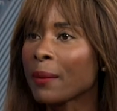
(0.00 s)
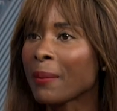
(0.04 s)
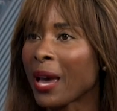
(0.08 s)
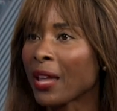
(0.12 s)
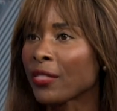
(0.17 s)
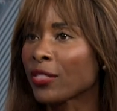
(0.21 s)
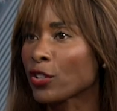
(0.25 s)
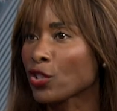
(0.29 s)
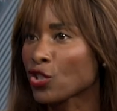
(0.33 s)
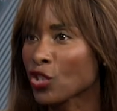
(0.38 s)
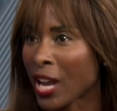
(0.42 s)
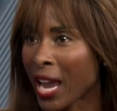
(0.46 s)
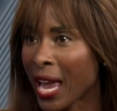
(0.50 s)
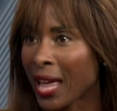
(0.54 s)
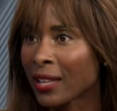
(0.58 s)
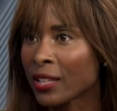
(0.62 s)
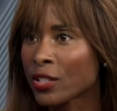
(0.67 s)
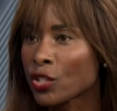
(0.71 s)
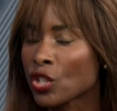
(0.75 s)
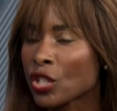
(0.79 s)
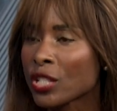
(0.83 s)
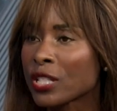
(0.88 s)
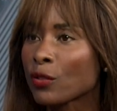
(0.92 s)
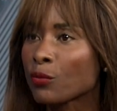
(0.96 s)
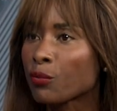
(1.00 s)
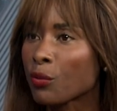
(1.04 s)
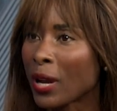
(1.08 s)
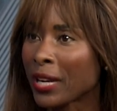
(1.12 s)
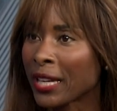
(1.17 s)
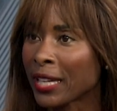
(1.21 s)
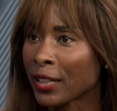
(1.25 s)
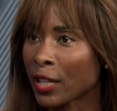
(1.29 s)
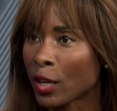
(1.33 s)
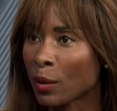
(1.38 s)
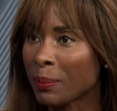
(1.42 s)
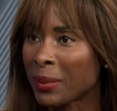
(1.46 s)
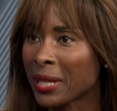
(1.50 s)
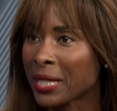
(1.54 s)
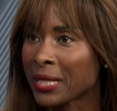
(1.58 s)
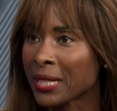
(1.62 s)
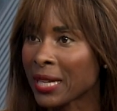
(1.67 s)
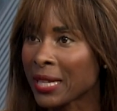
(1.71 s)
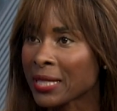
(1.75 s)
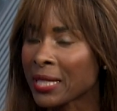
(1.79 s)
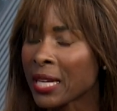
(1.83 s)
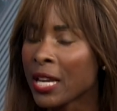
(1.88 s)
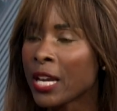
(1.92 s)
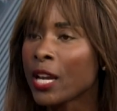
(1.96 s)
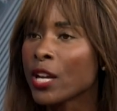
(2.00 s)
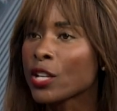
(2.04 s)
about the challenges of running their business,